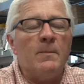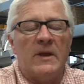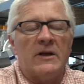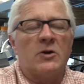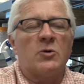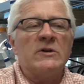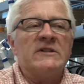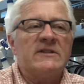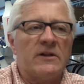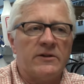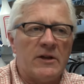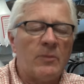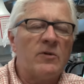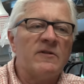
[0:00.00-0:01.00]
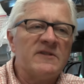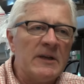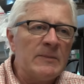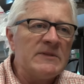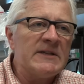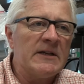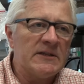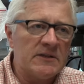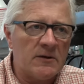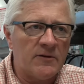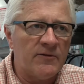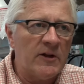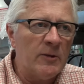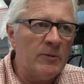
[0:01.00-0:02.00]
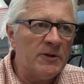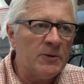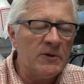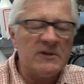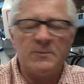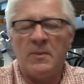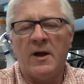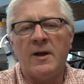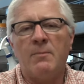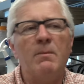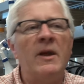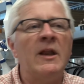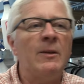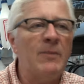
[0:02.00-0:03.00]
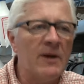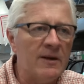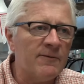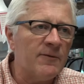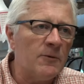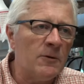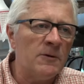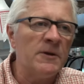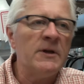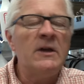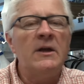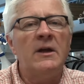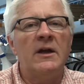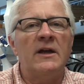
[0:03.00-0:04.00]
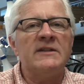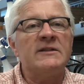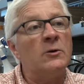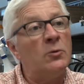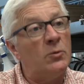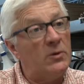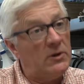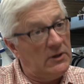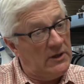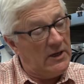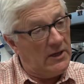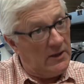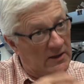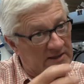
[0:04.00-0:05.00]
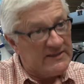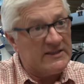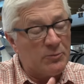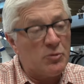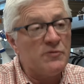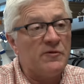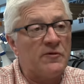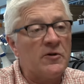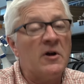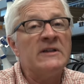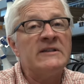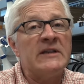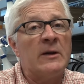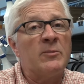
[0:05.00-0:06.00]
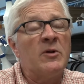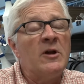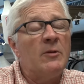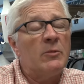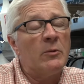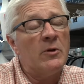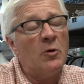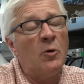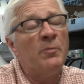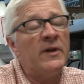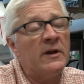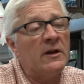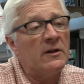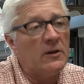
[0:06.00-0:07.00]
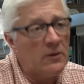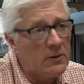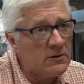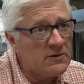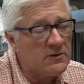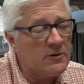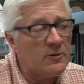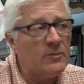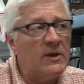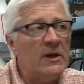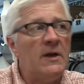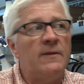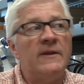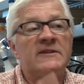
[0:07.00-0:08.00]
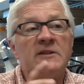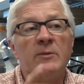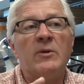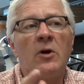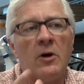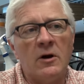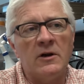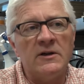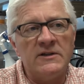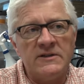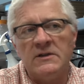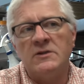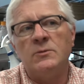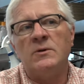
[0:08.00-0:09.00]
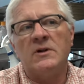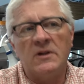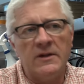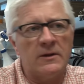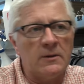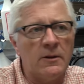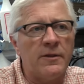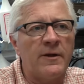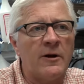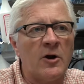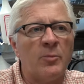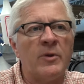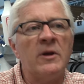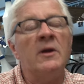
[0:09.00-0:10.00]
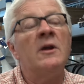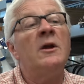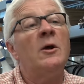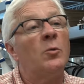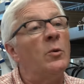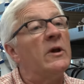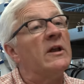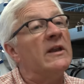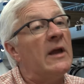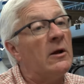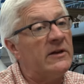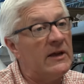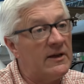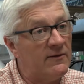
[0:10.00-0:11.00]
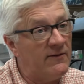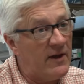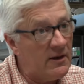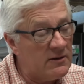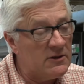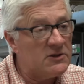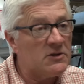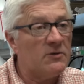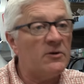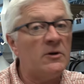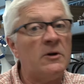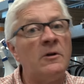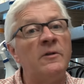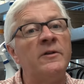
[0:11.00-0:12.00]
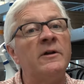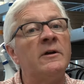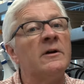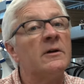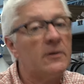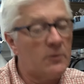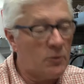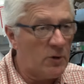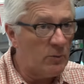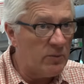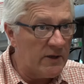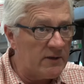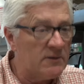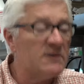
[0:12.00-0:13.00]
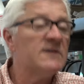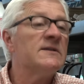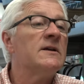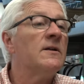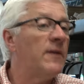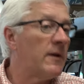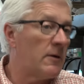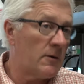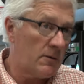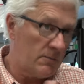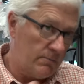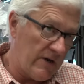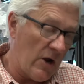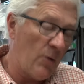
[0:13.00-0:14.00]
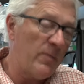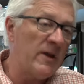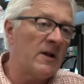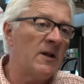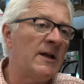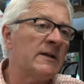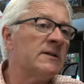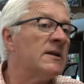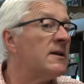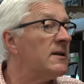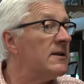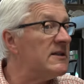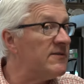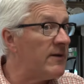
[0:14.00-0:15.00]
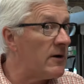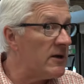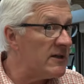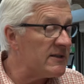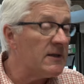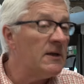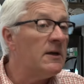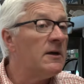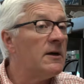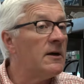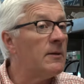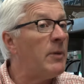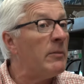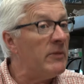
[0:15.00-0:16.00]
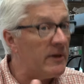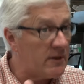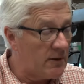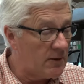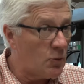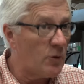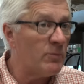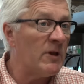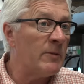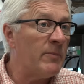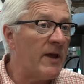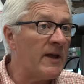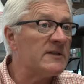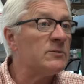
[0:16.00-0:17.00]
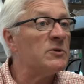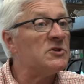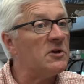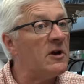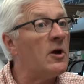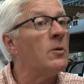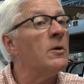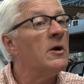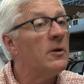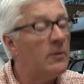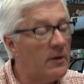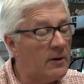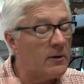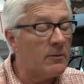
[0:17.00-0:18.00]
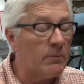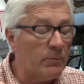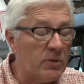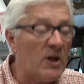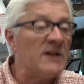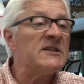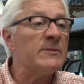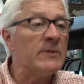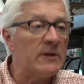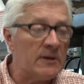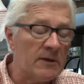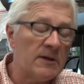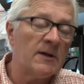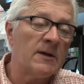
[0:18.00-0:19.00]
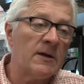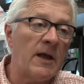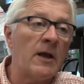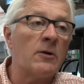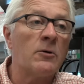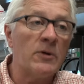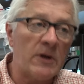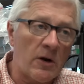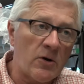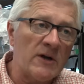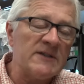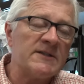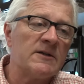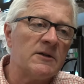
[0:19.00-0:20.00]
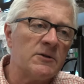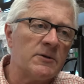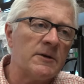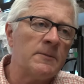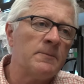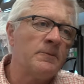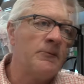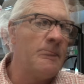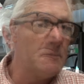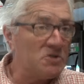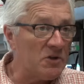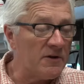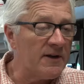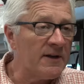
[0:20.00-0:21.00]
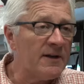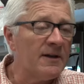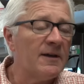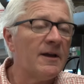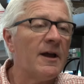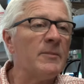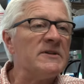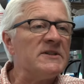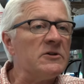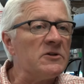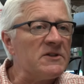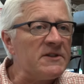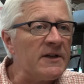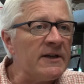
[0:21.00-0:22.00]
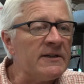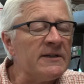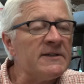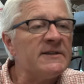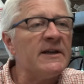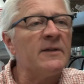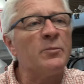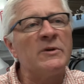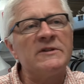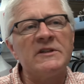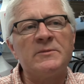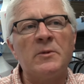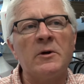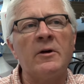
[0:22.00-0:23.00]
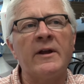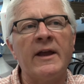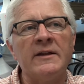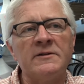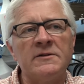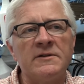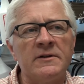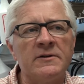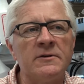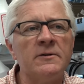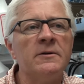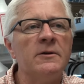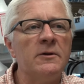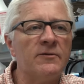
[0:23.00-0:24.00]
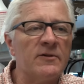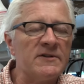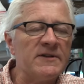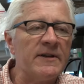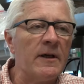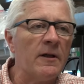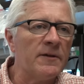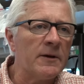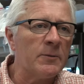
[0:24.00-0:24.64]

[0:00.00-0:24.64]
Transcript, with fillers: increased the number of stem cells that are available to us by many, many fold. And so this is a proof of concept, but we hope that in the long term, this could be harnessed into a clinical therapy. We can now take advantage of all the cord bloods that are now being collected in these various uh, public cord blood banks, which are now uh, blossoming uh, and growing across the country. I'm John Dick. I'm a senior scientist at Princess Margaret Cancer Center, University Health